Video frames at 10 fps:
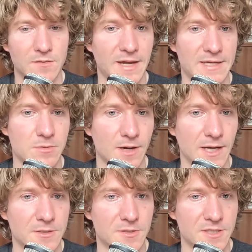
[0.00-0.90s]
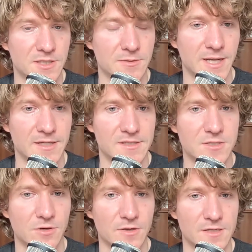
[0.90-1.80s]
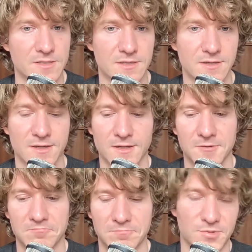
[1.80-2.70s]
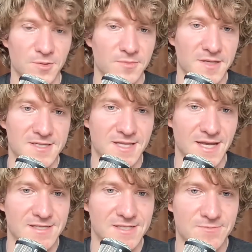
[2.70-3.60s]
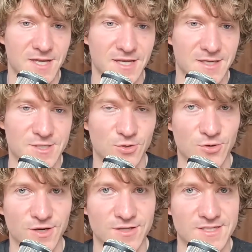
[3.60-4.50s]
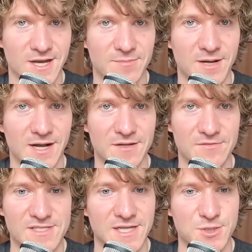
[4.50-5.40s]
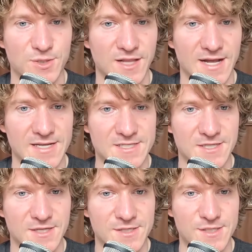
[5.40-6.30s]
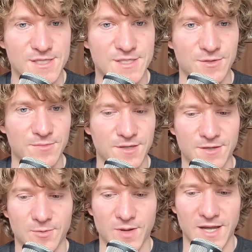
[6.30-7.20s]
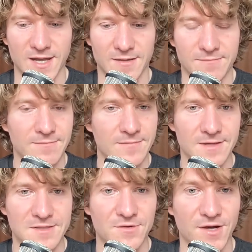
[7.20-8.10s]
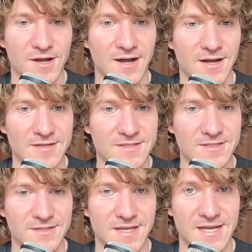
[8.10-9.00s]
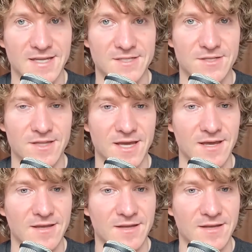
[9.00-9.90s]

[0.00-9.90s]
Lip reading: That's why traditionally we had historians. Problem these days is many historians are part of a centralized system where it's very hard to get into there